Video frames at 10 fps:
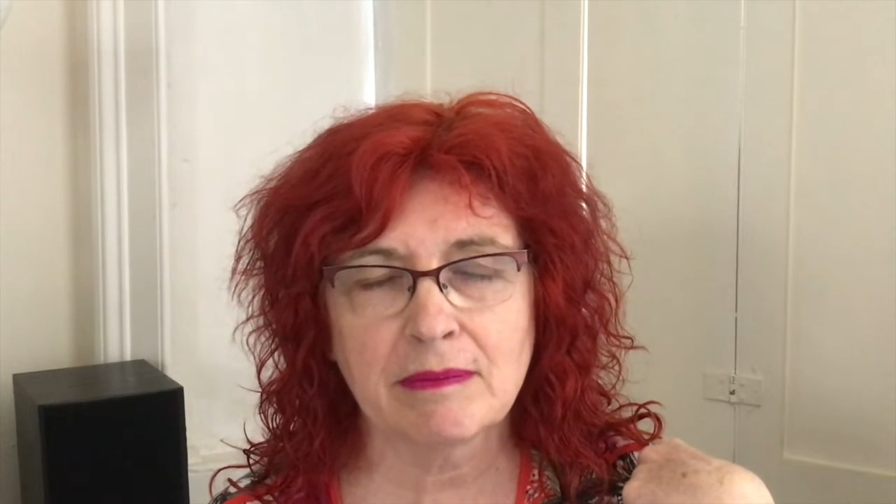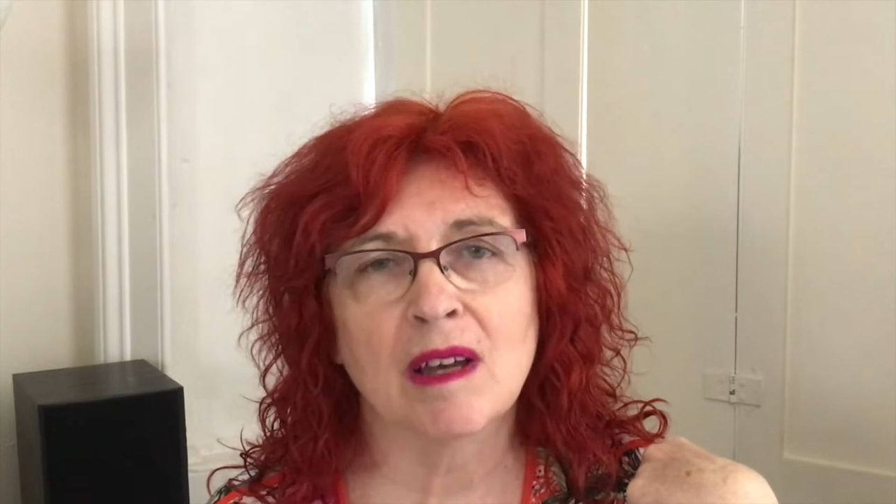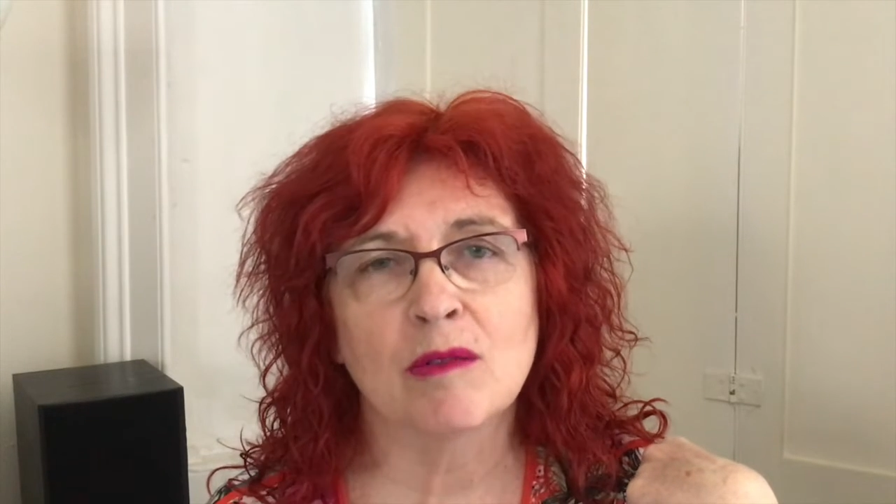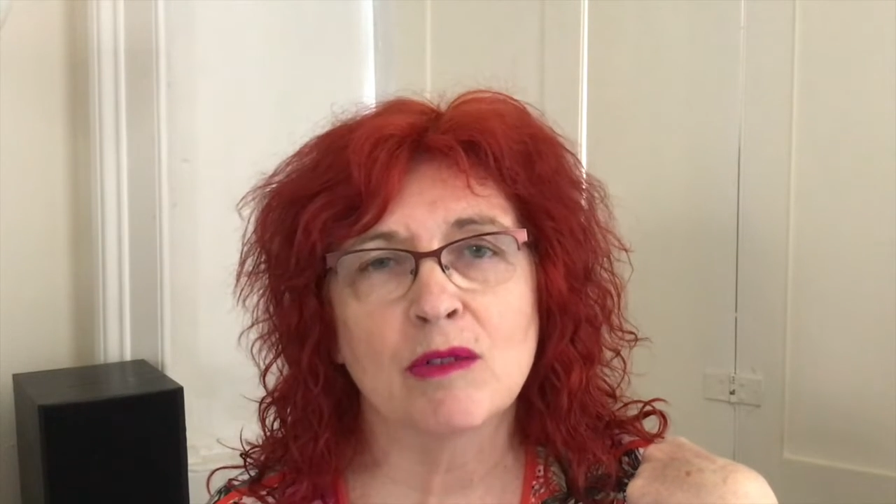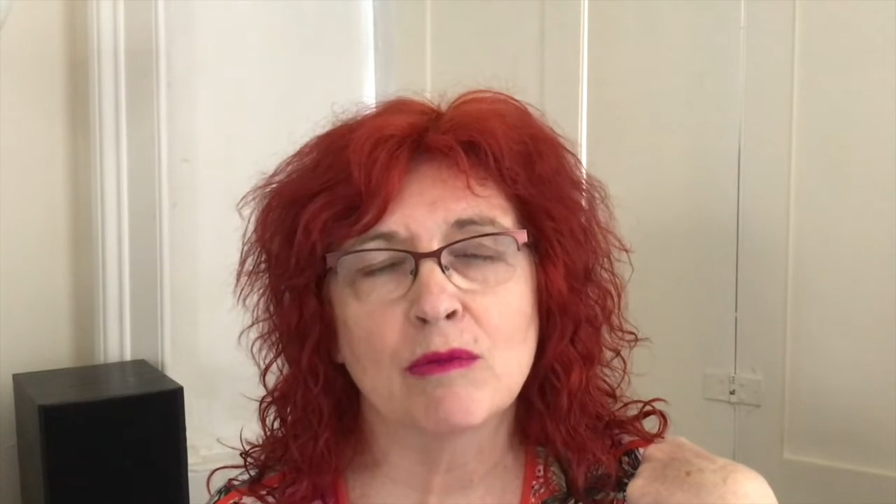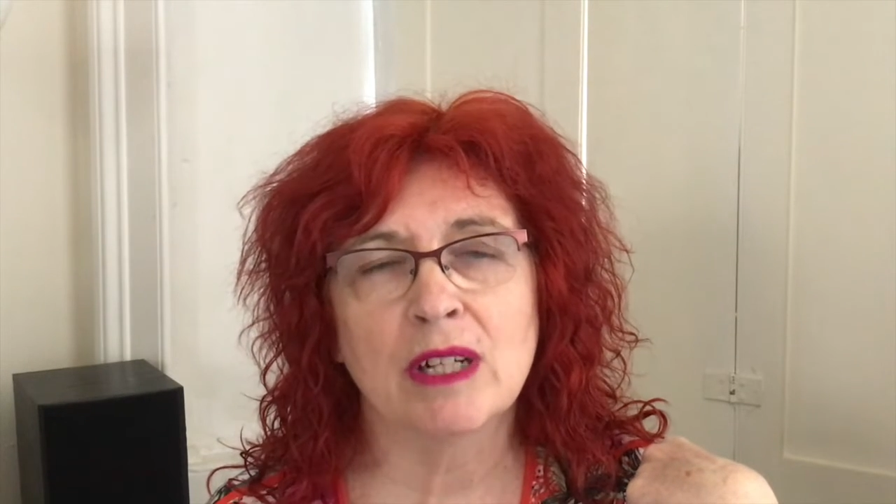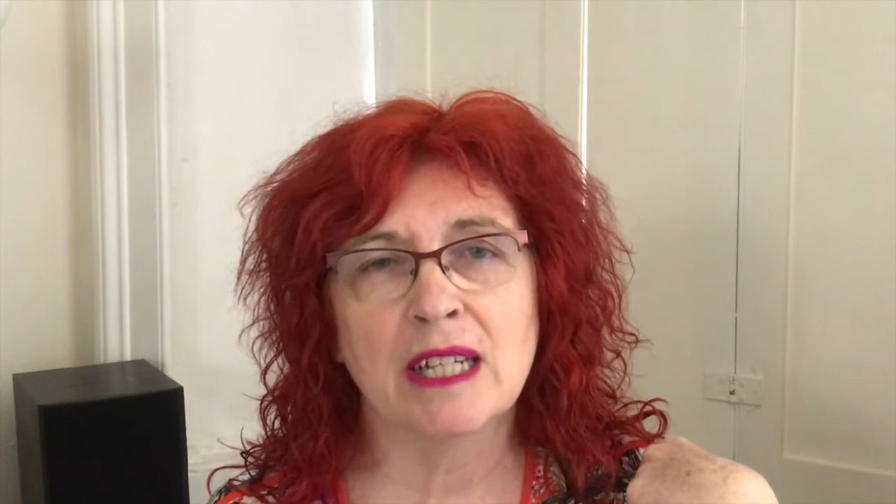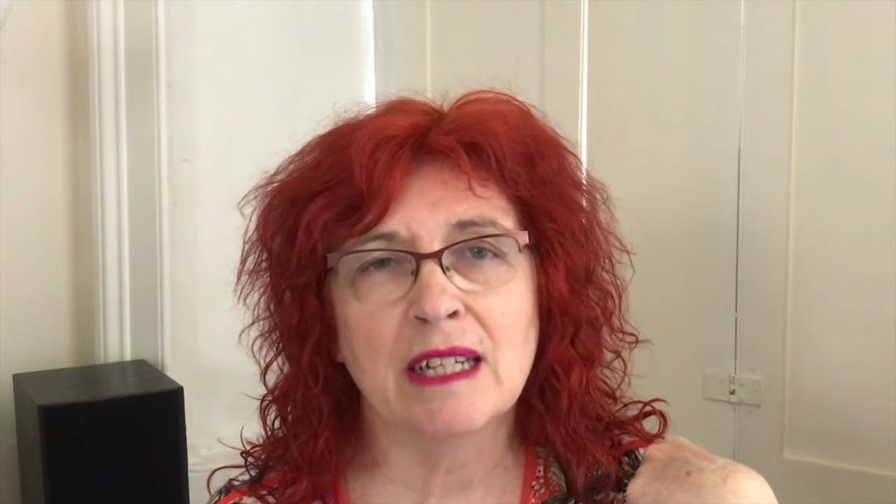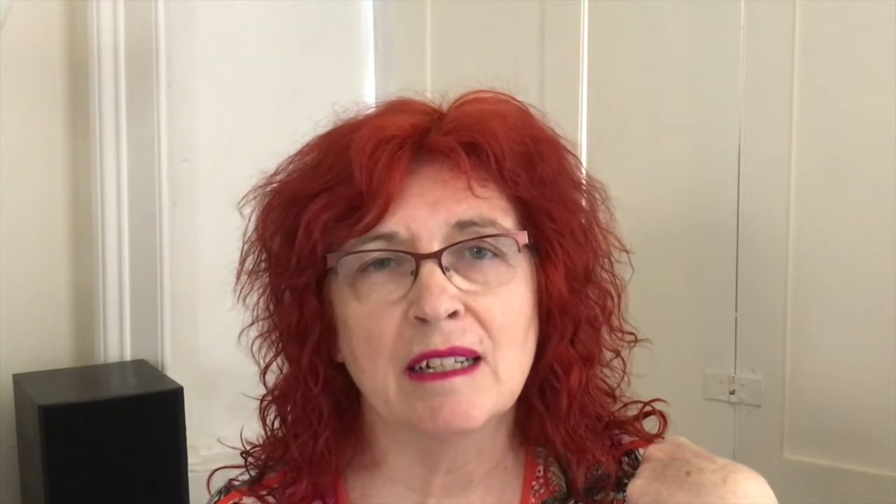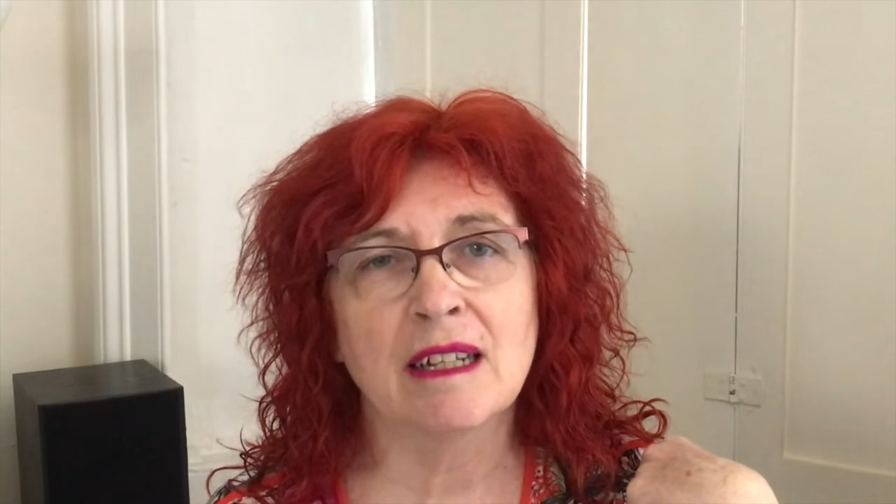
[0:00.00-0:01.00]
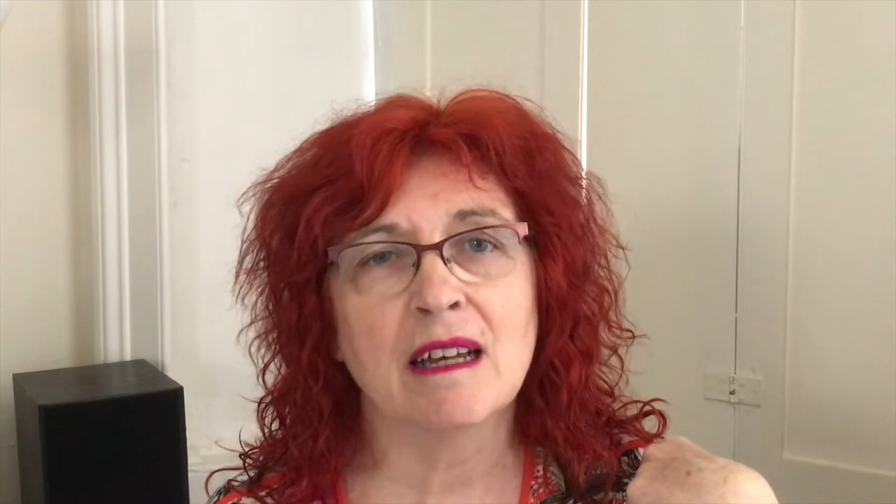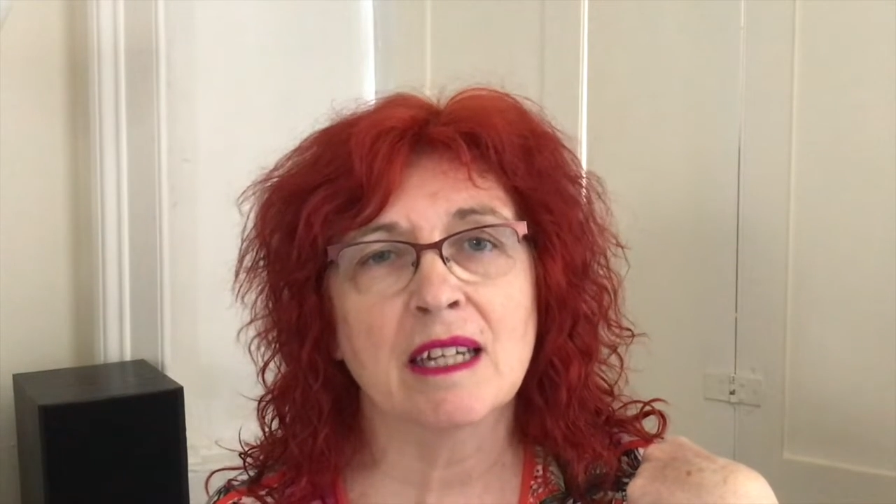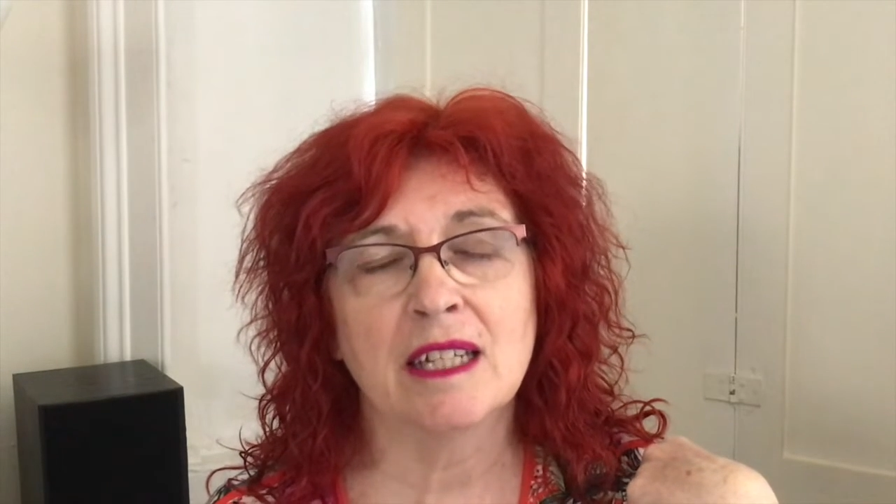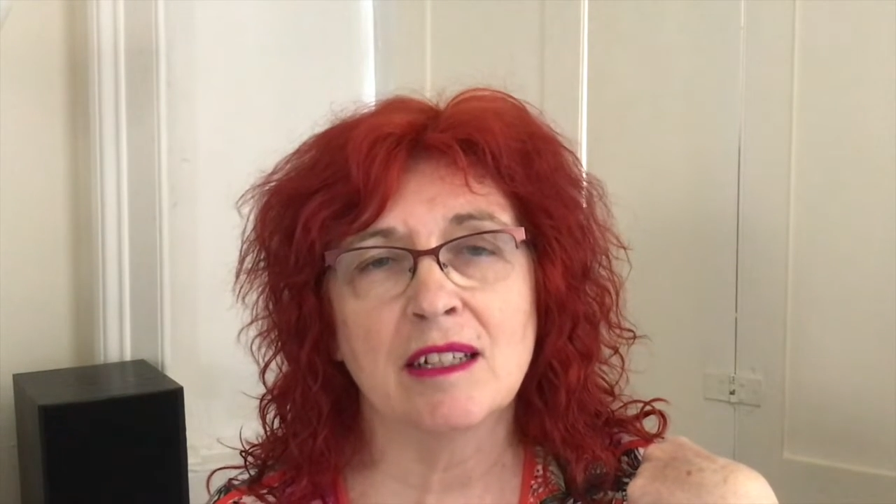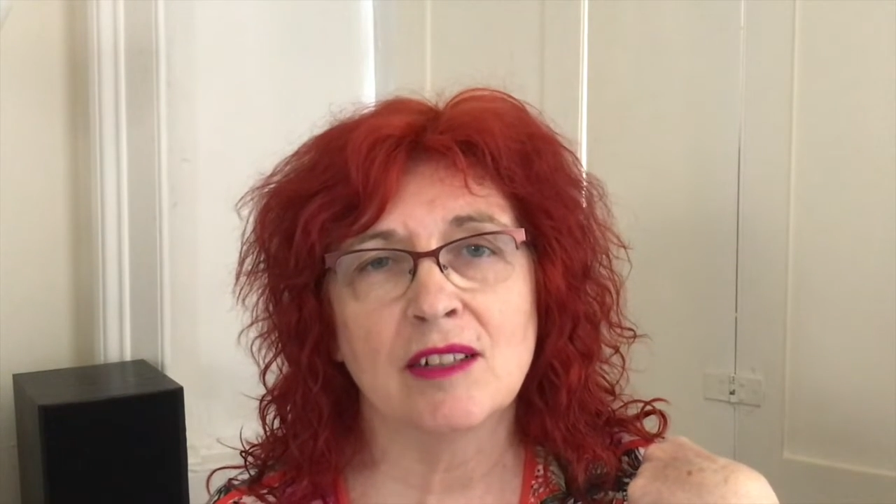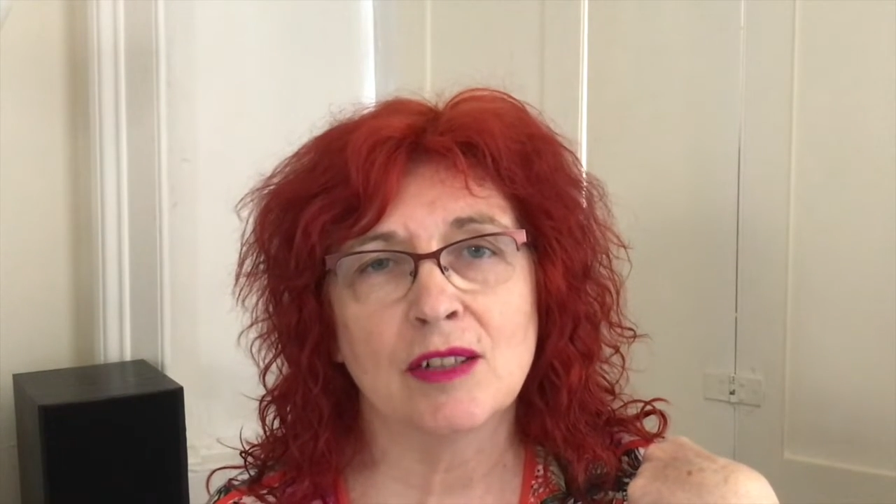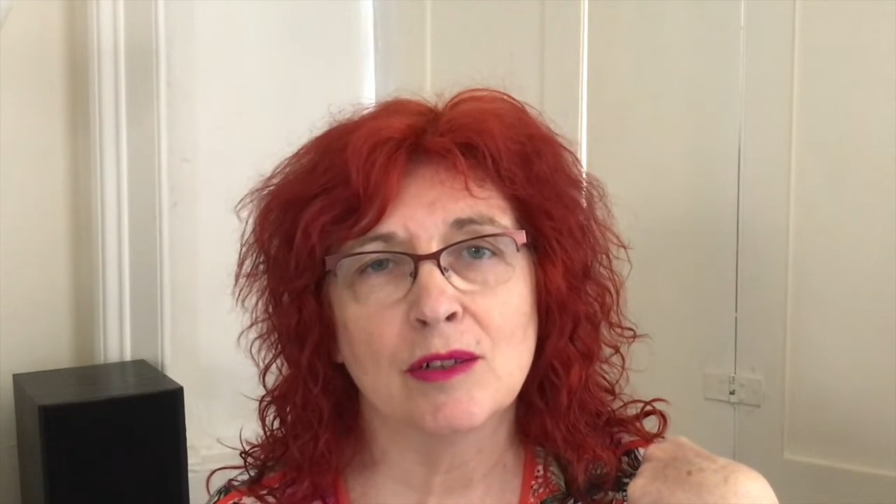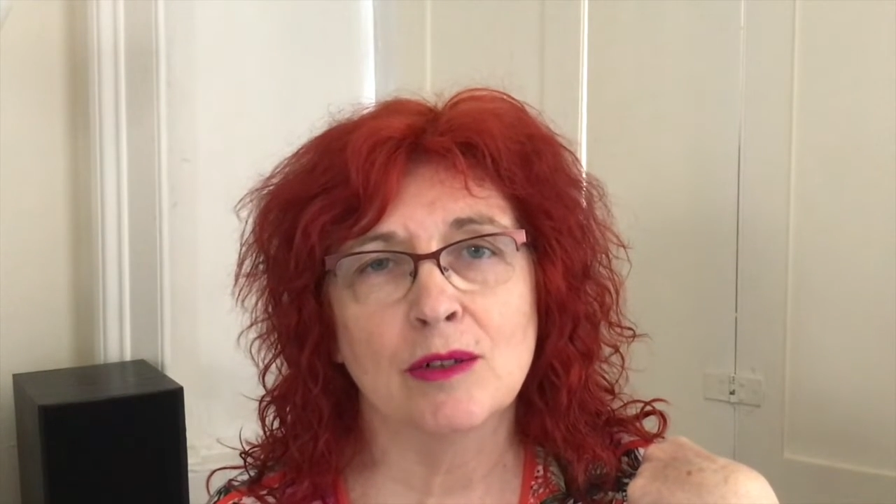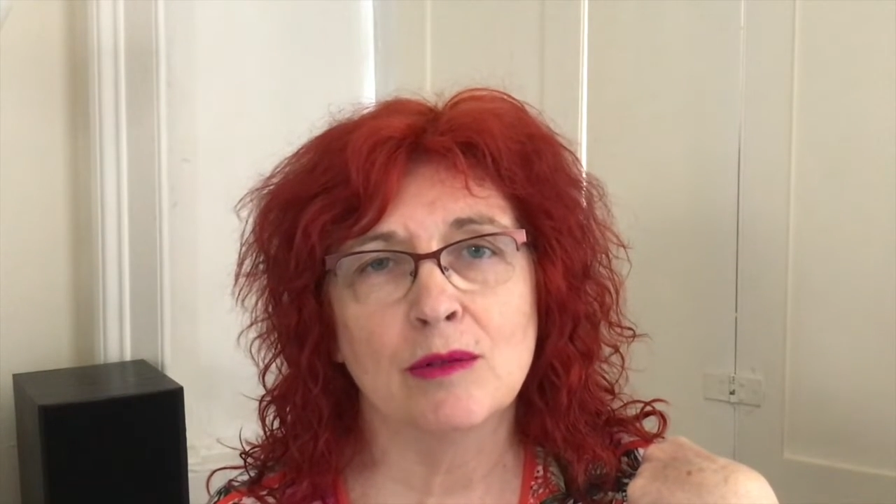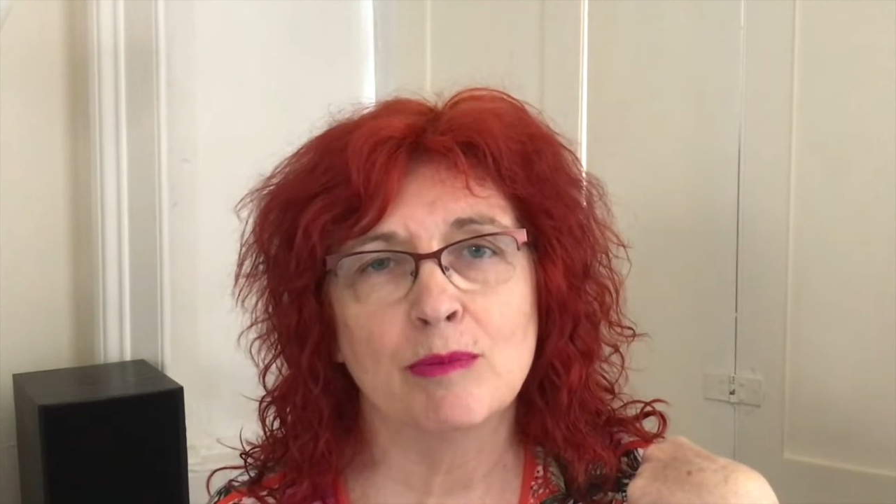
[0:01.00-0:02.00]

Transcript: I was really lucky to